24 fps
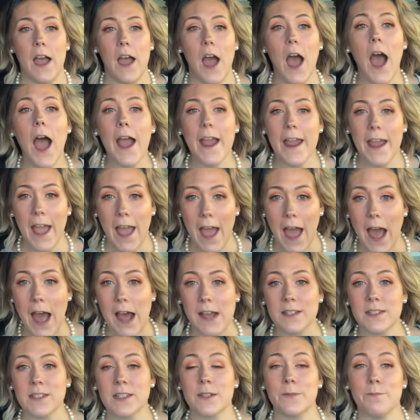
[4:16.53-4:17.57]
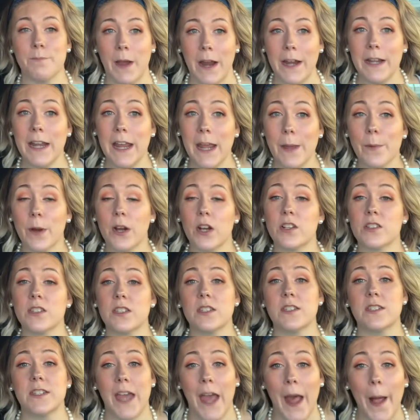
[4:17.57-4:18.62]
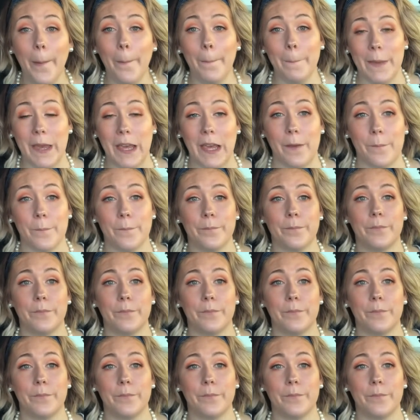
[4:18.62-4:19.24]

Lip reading: I asked my neighbors to help me.